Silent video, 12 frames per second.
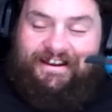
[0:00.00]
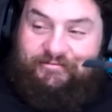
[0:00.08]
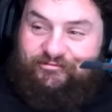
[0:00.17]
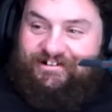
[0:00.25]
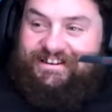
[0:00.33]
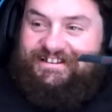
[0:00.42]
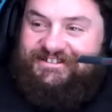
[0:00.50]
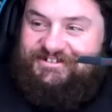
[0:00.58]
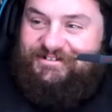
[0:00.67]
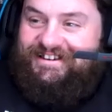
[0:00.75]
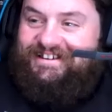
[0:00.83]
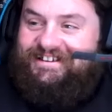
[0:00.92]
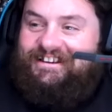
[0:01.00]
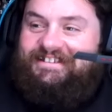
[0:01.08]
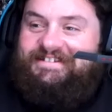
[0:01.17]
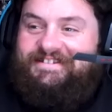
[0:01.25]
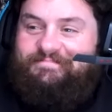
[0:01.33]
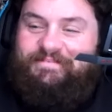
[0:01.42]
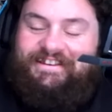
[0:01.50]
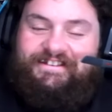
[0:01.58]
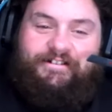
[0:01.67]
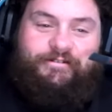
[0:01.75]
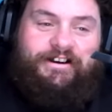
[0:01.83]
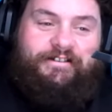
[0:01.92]
I've really enjoyed it. It's been
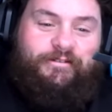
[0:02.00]
co- uh,